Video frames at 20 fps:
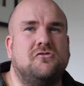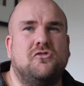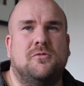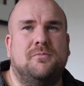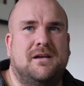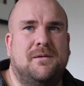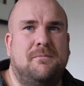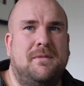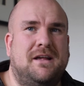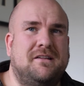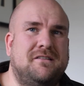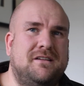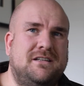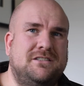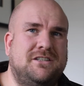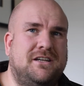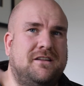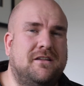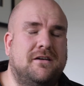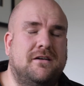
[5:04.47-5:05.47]
drop a
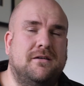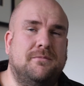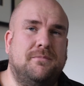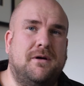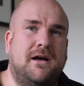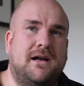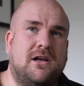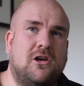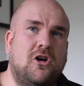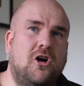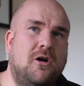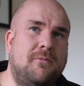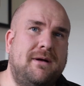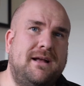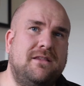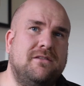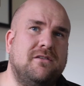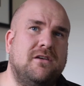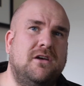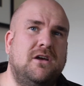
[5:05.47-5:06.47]
message either by a
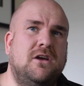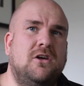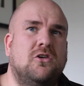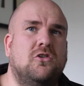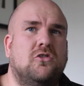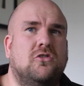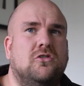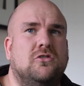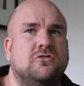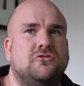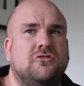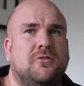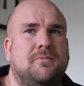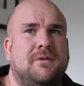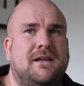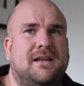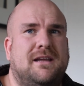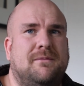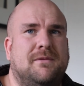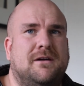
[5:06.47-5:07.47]
comment or drop
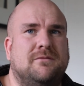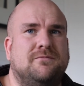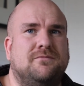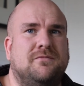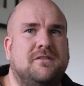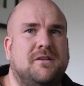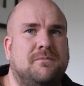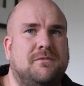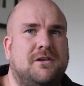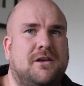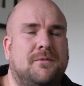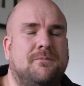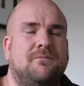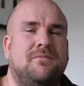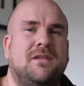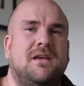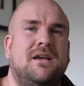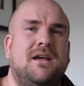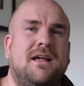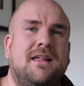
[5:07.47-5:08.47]
me an email. It's up to you.
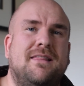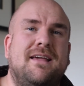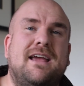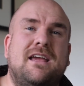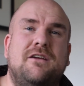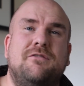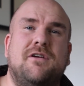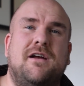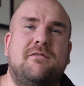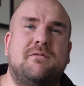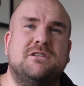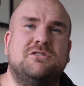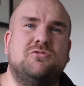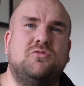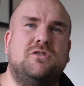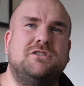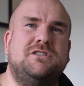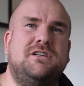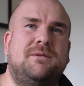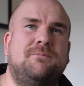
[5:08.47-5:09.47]
Thank you very much for
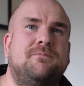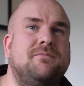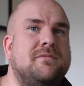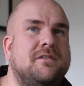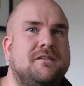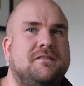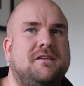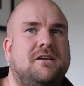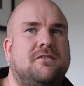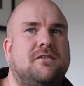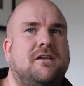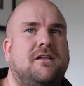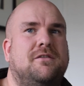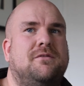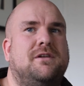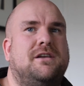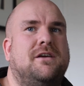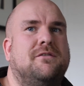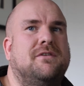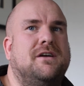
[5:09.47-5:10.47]
watching. See you on another
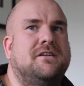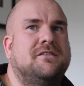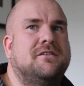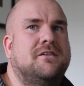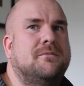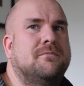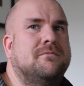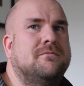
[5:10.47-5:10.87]
video very soon.